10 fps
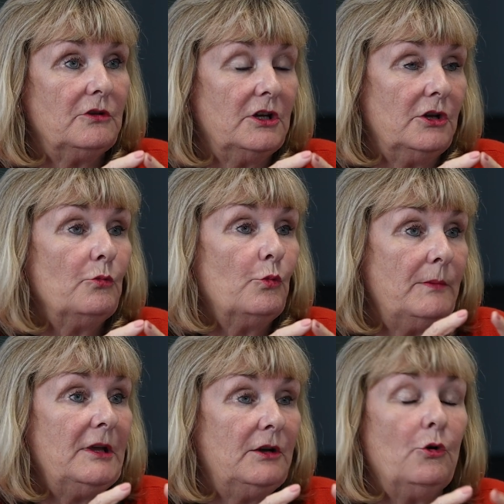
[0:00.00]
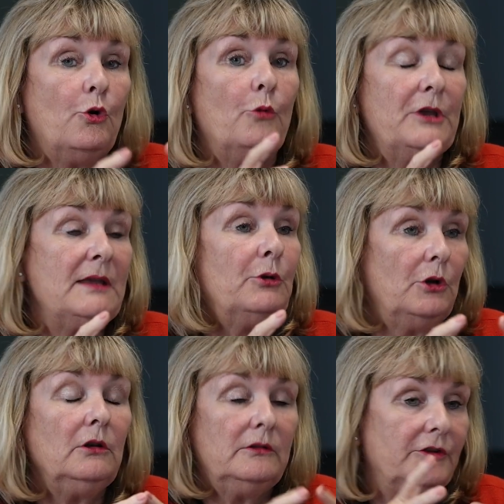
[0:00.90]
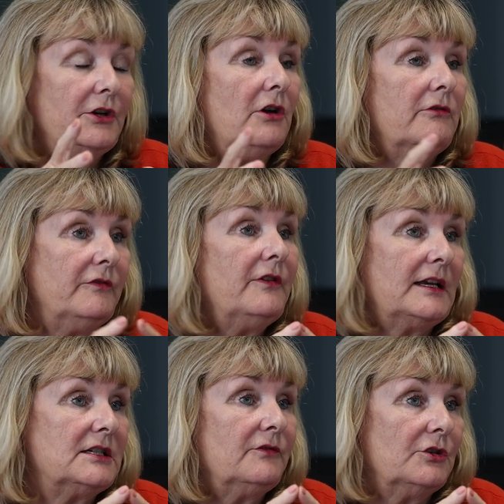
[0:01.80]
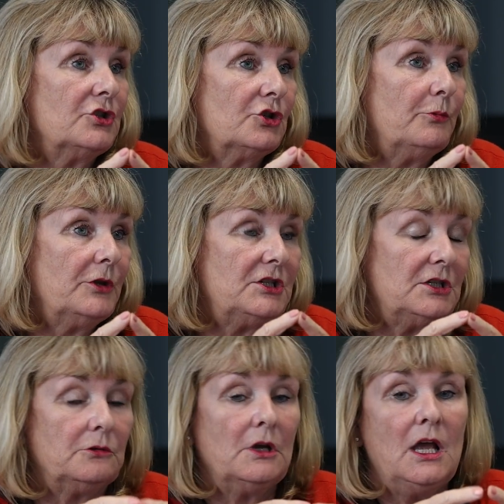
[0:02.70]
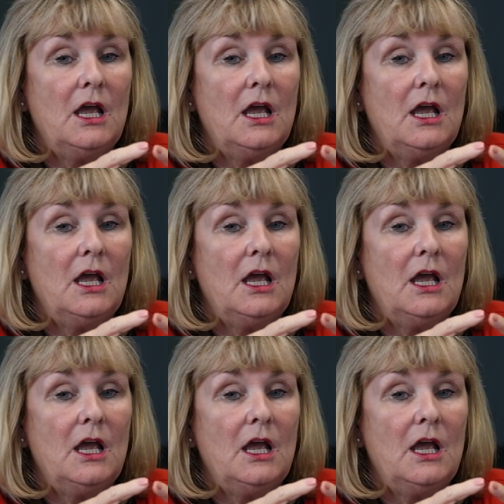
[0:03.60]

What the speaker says: women or people that are effective at the job they do.